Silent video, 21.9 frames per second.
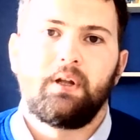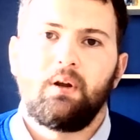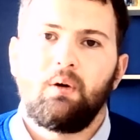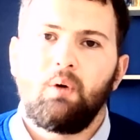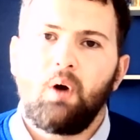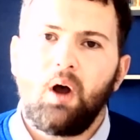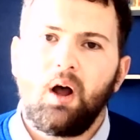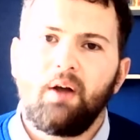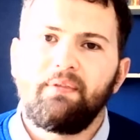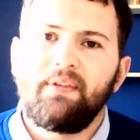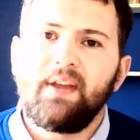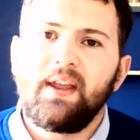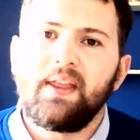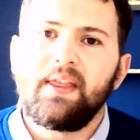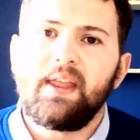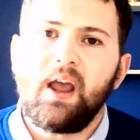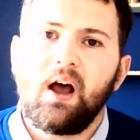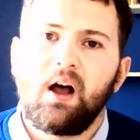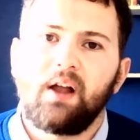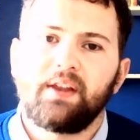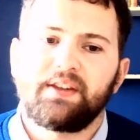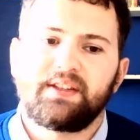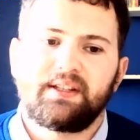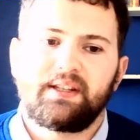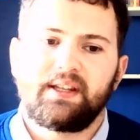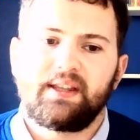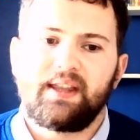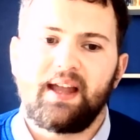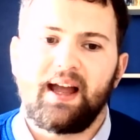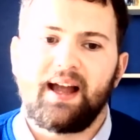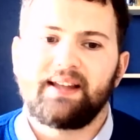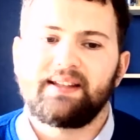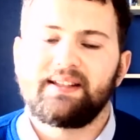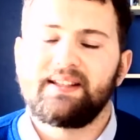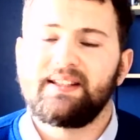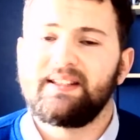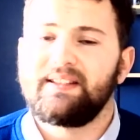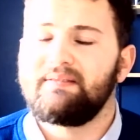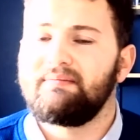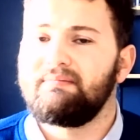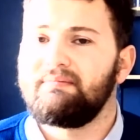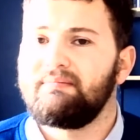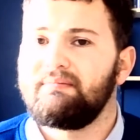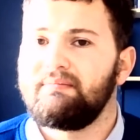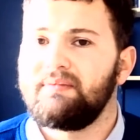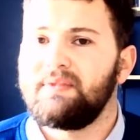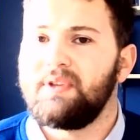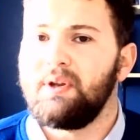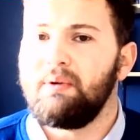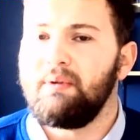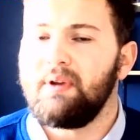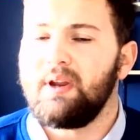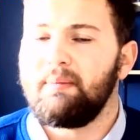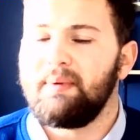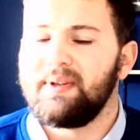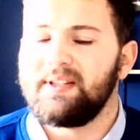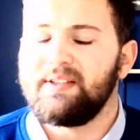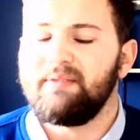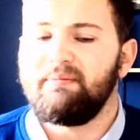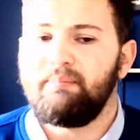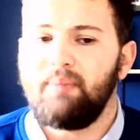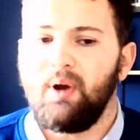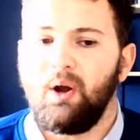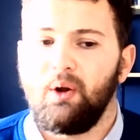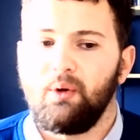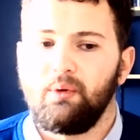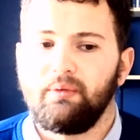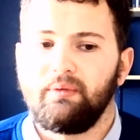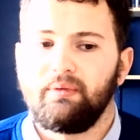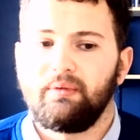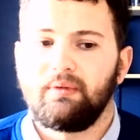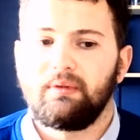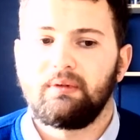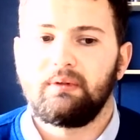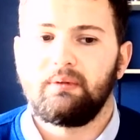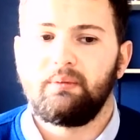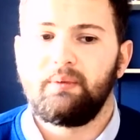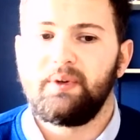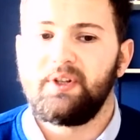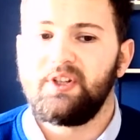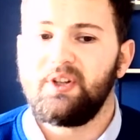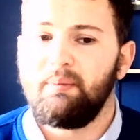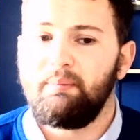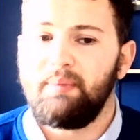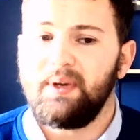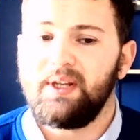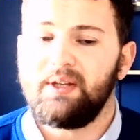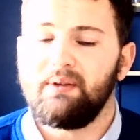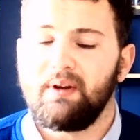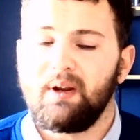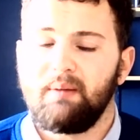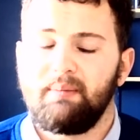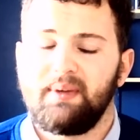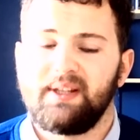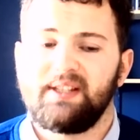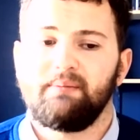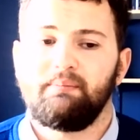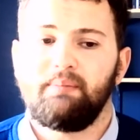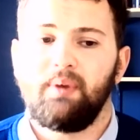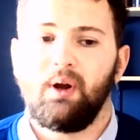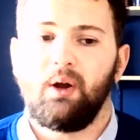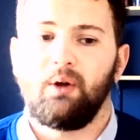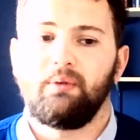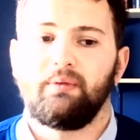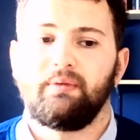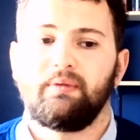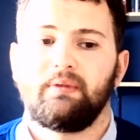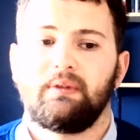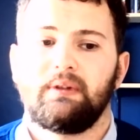Well, I think the answer to that is doing a bit of both. We should be doing a bit of both.